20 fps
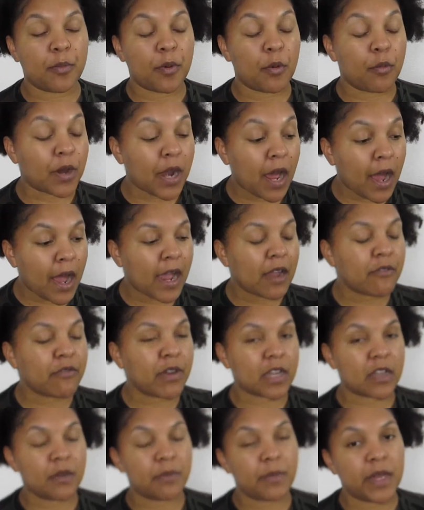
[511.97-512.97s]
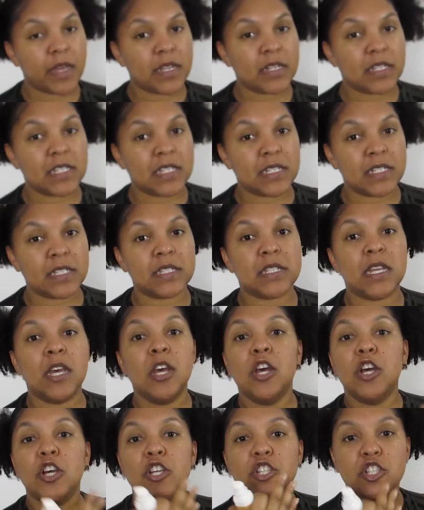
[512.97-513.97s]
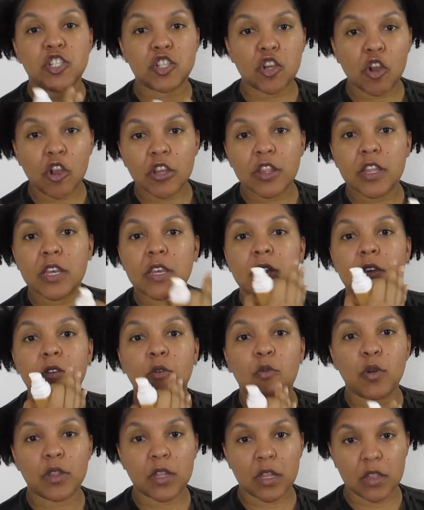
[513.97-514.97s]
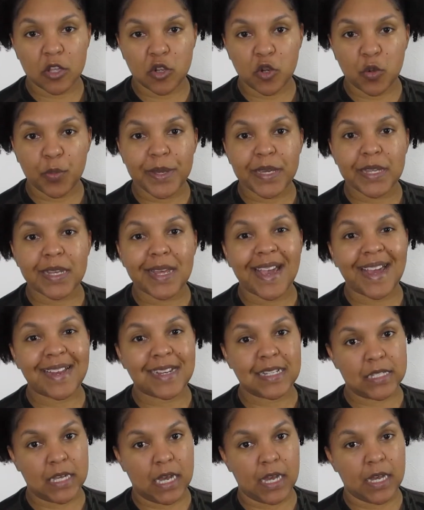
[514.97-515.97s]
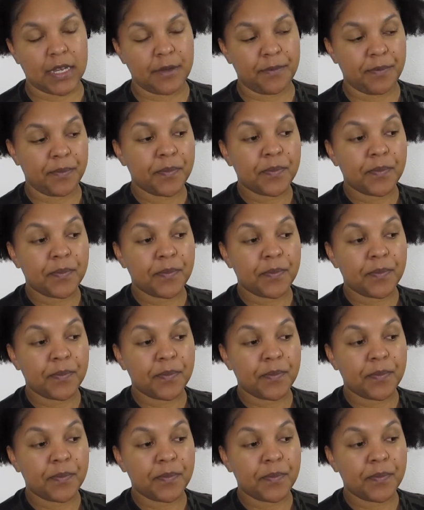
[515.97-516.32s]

but what I recommend is starting with a little bit at a time.